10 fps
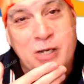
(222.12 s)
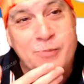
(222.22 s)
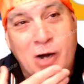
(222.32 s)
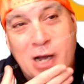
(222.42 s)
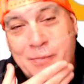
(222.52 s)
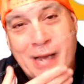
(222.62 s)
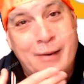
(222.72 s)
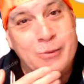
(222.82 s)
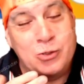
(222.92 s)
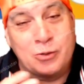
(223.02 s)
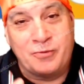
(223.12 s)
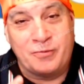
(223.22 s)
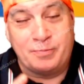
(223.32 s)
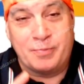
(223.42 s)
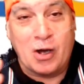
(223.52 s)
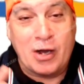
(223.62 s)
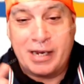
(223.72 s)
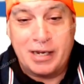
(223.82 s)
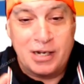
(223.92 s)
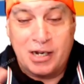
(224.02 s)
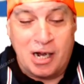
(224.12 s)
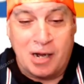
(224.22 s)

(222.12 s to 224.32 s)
but you might be able to buy